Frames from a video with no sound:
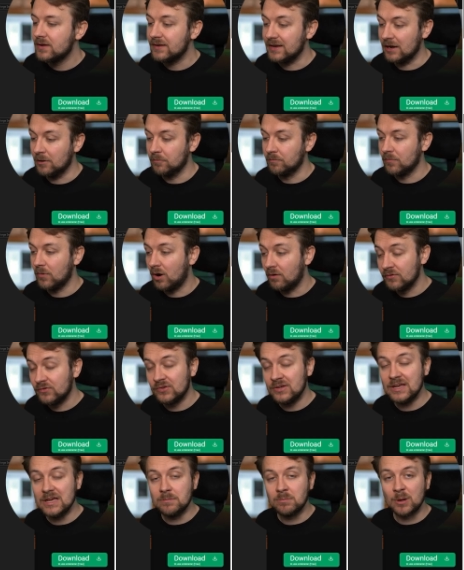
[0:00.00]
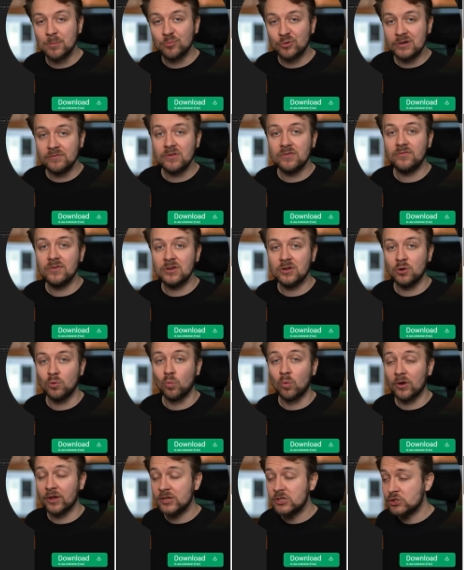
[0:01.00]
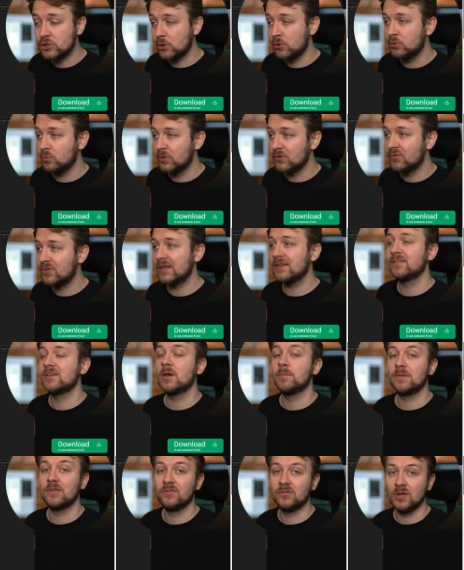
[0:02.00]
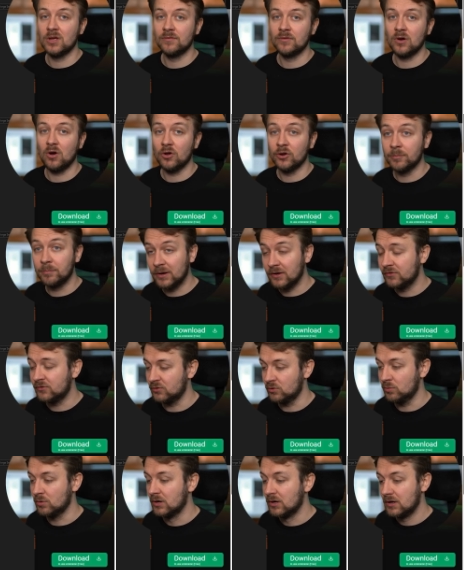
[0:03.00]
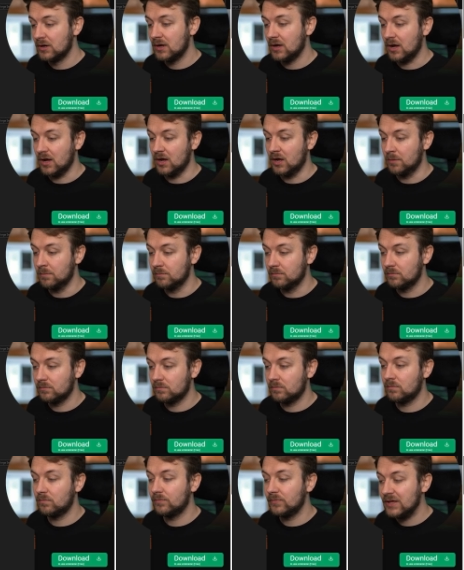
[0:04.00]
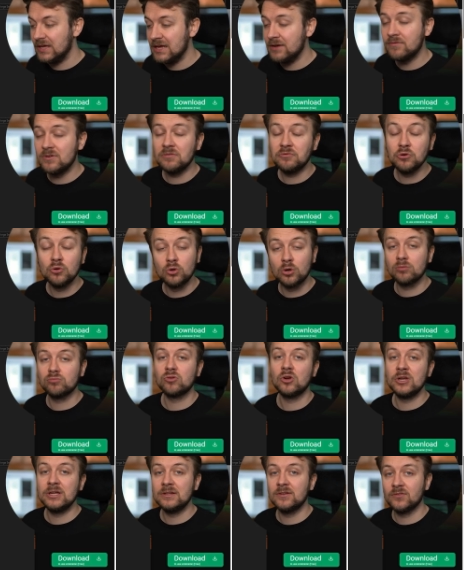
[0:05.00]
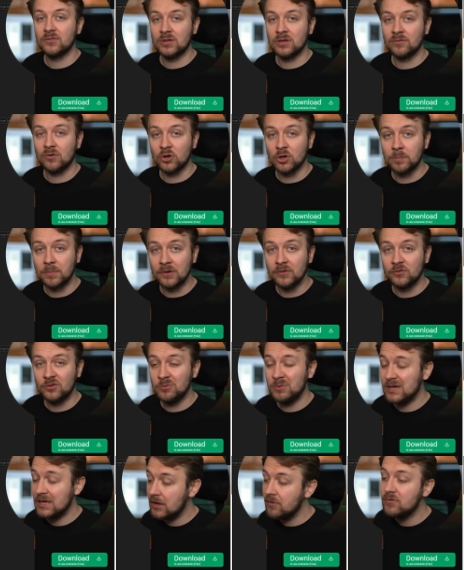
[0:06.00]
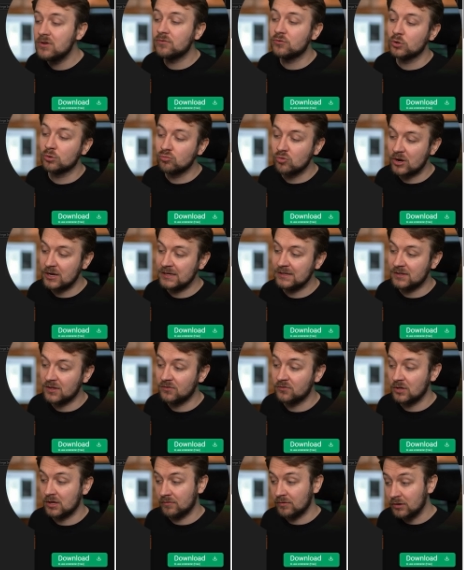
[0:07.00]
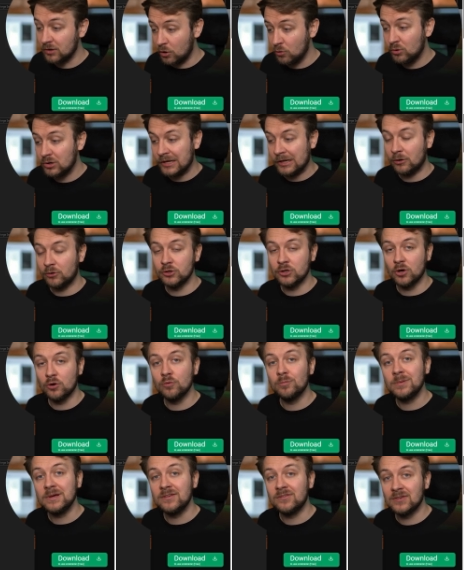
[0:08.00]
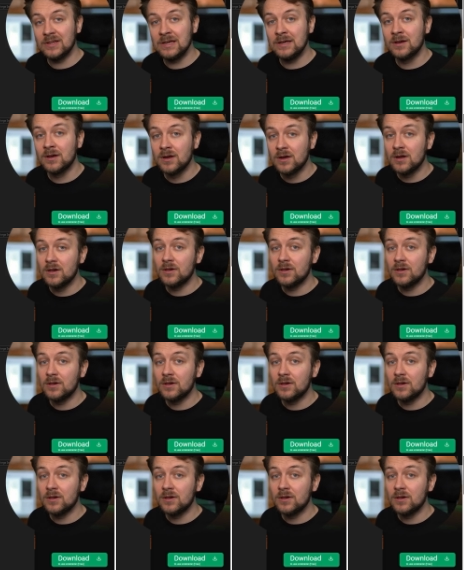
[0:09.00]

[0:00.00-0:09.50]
Now, obviously in my previous video, what I showed was setting up the server on Ubuntu. Um, even if you're not running the server on Ubuntu, even if you're running the server locally on your own PC,